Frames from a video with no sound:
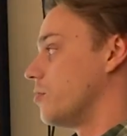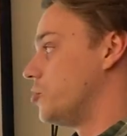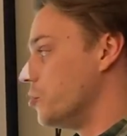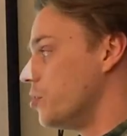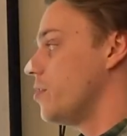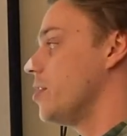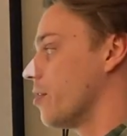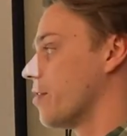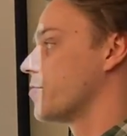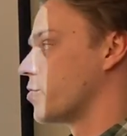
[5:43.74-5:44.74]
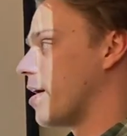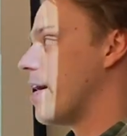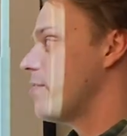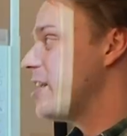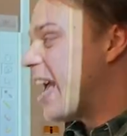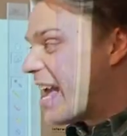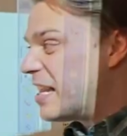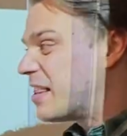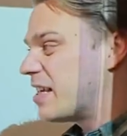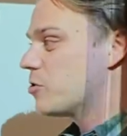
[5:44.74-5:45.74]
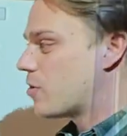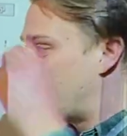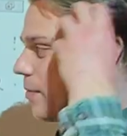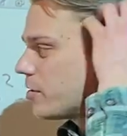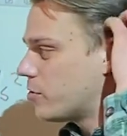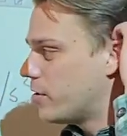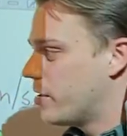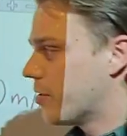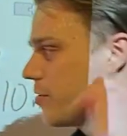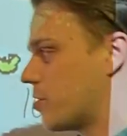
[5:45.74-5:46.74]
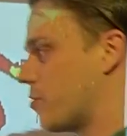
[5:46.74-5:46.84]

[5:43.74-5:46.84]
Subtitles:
due to the Earth's gravity? Anything dropping due to the Earth's